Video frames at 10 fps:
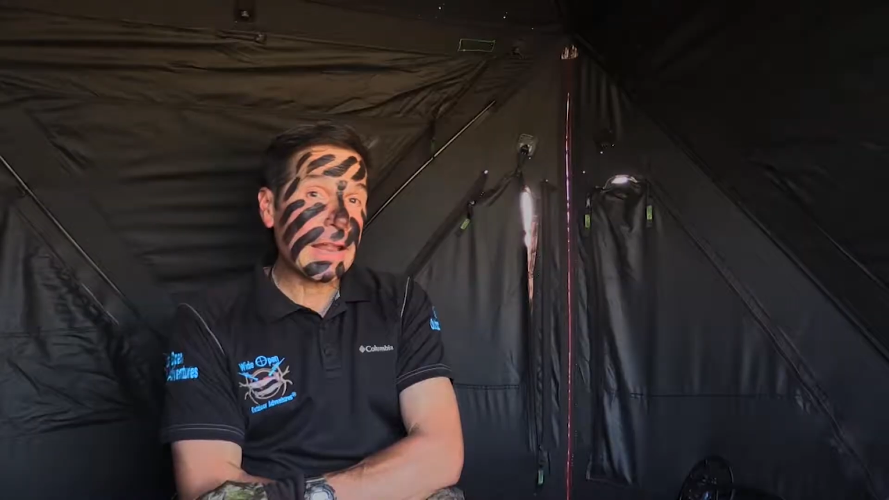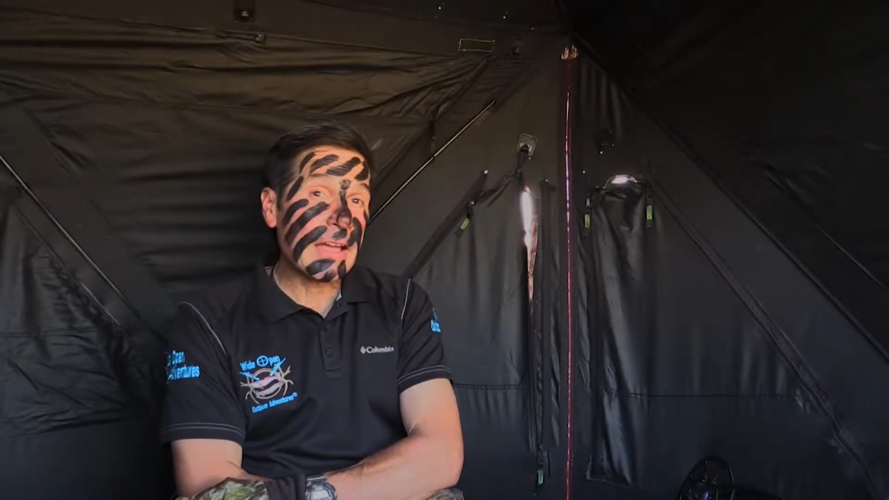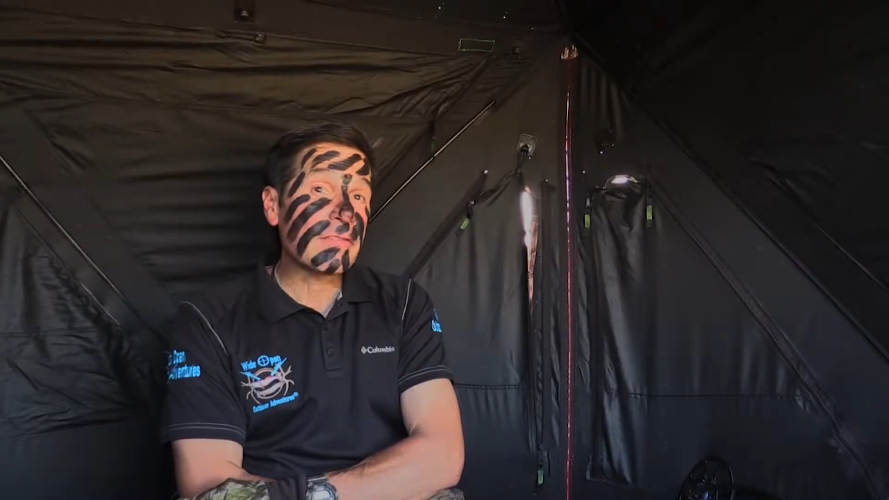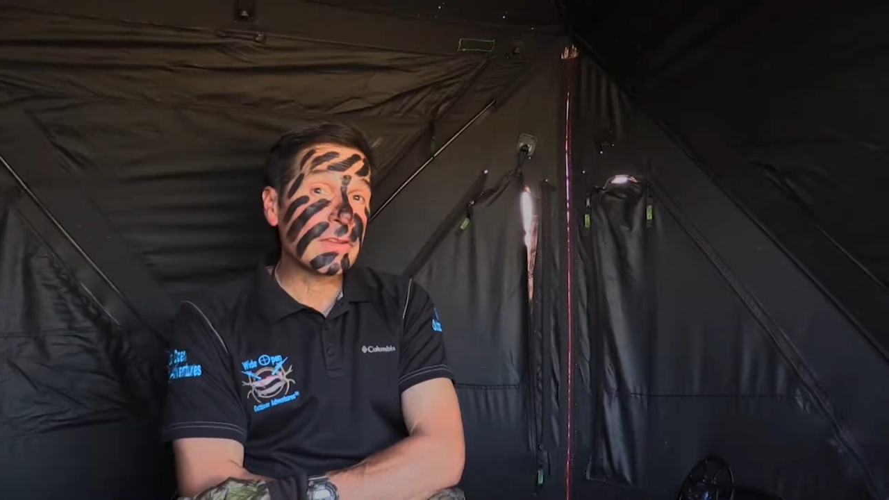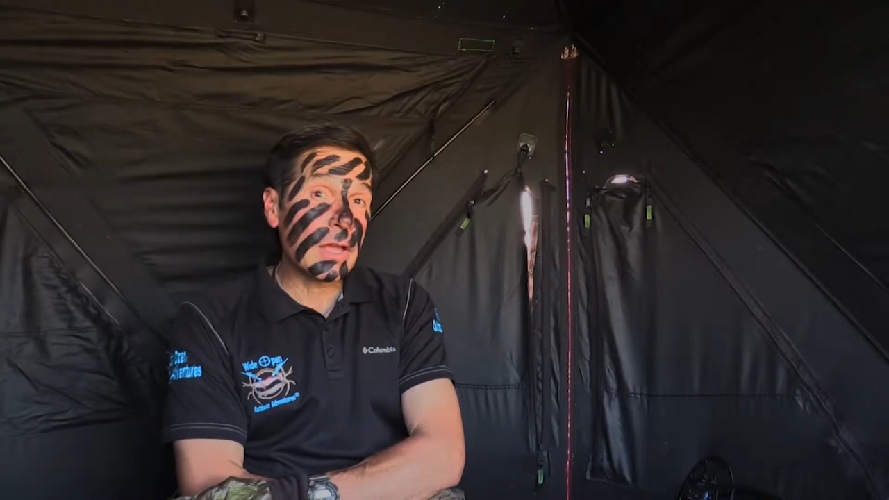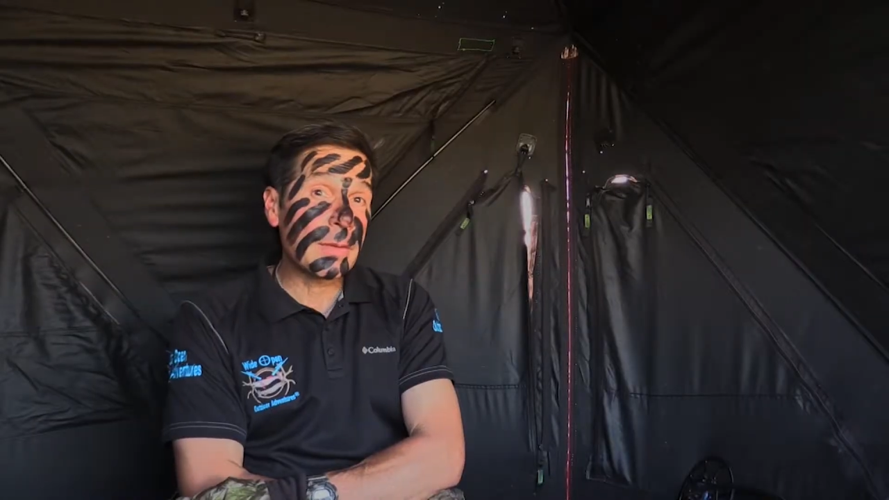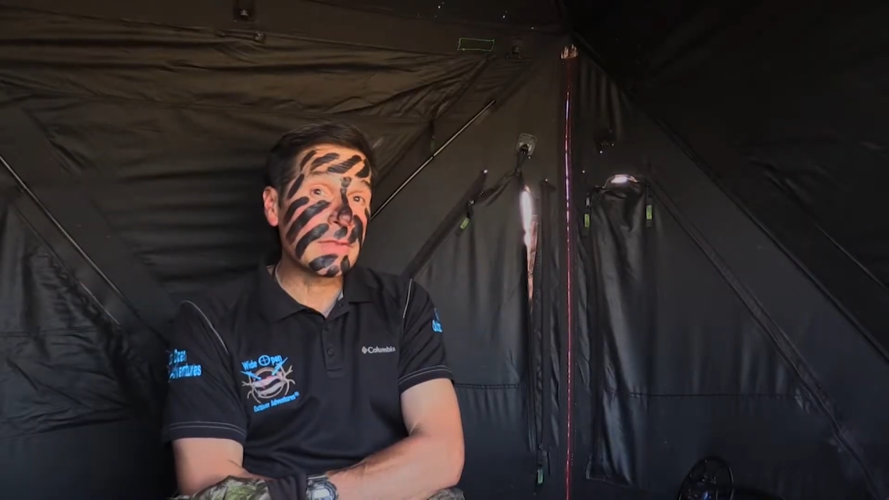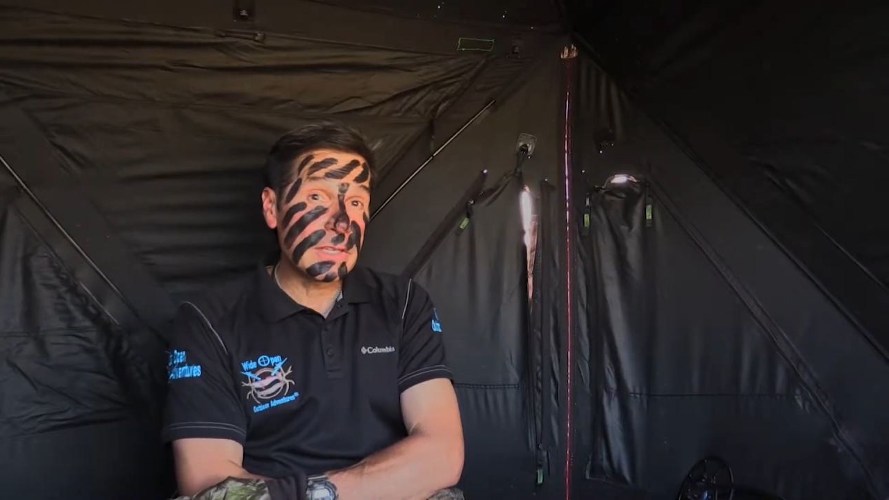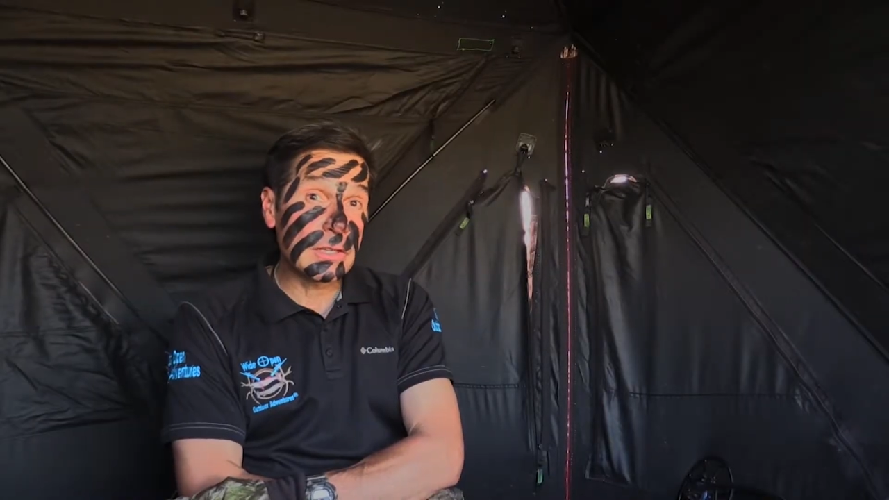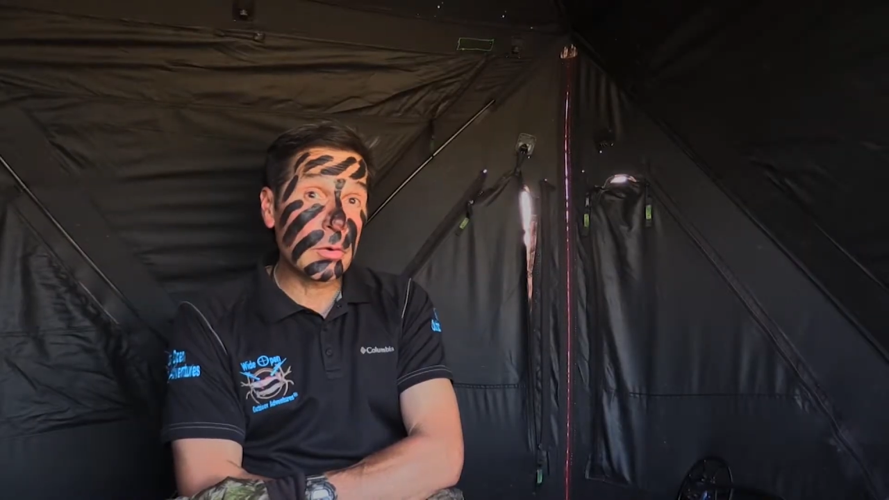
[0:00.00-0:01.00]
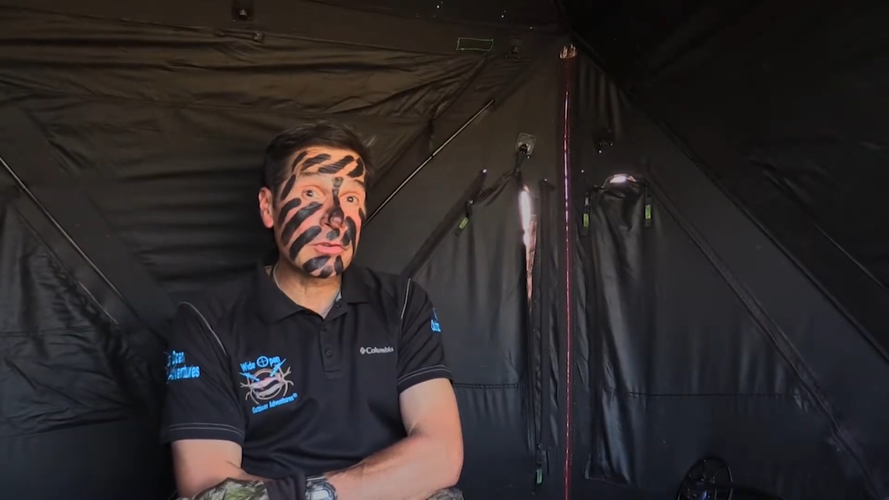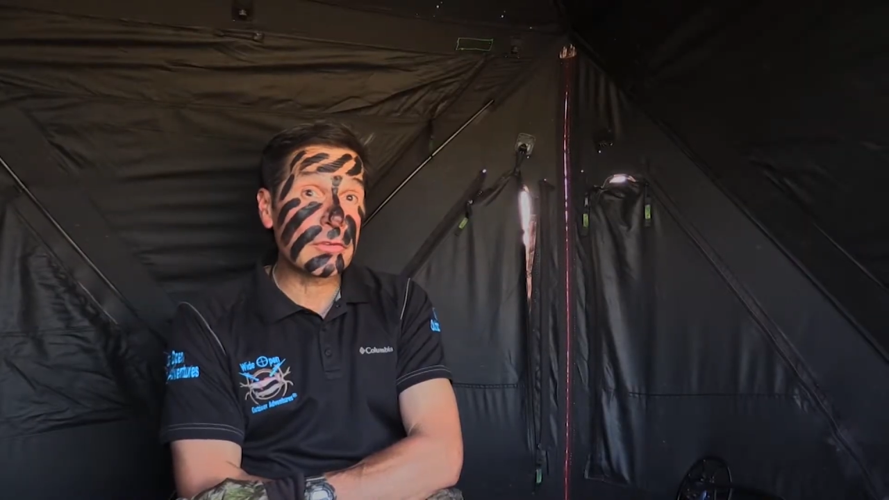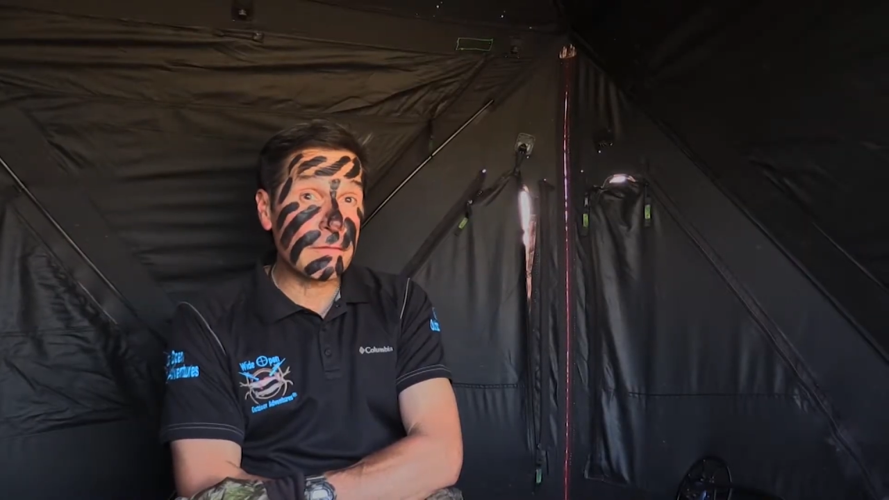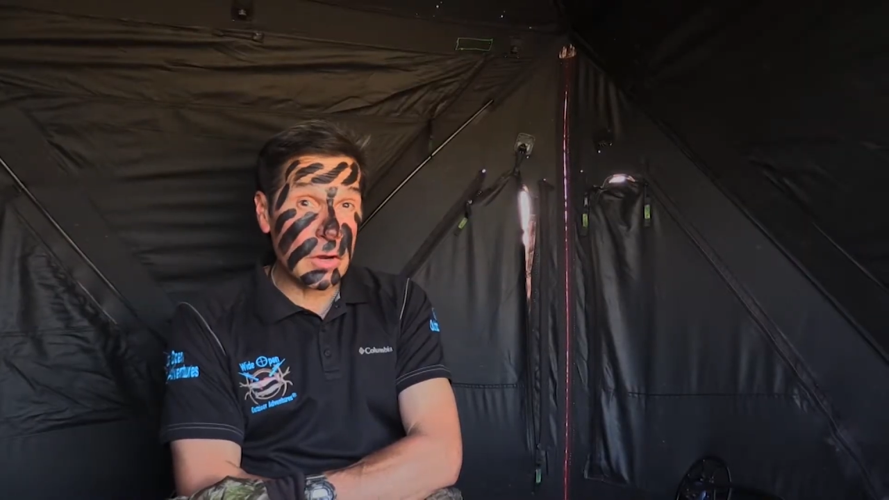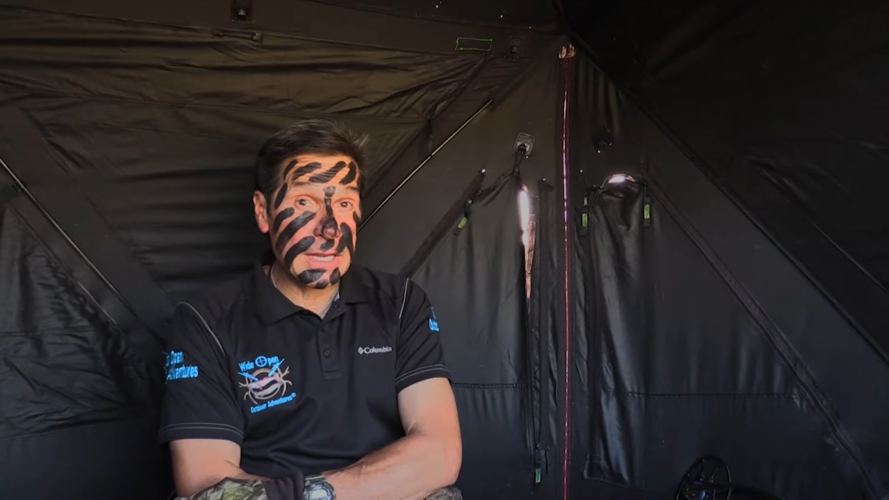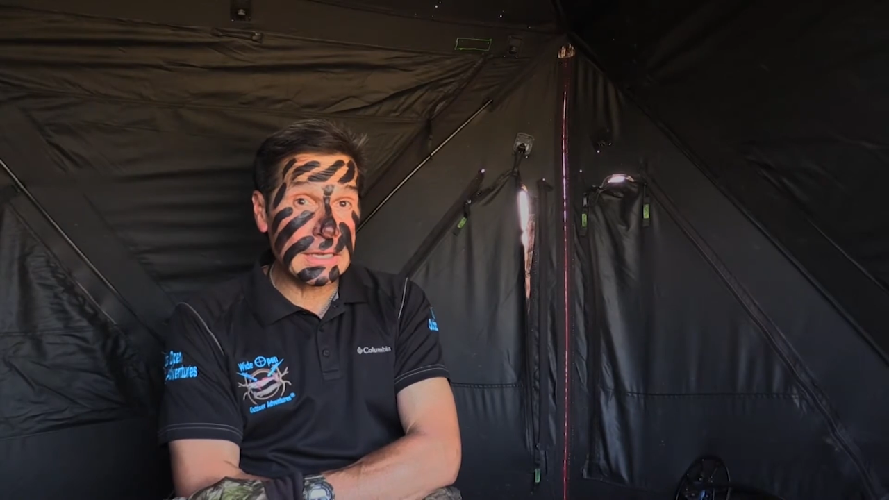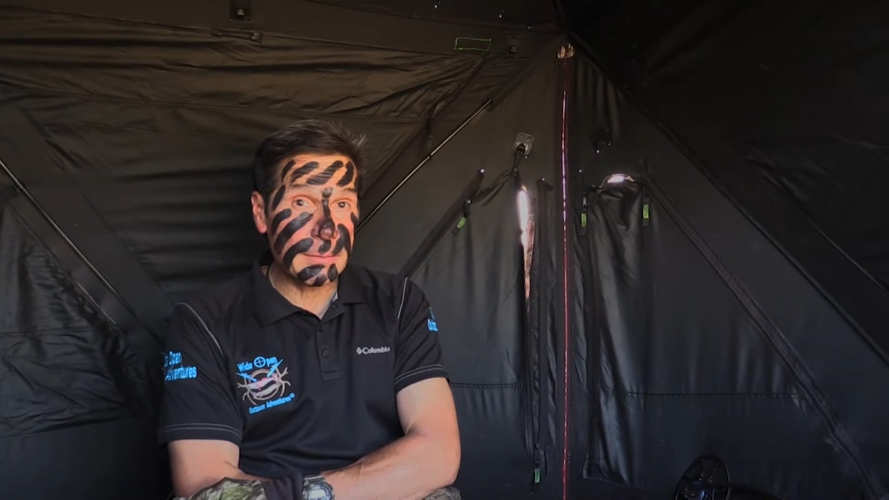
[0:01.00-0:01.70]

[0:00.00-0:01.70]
half the time the decoy is your friend,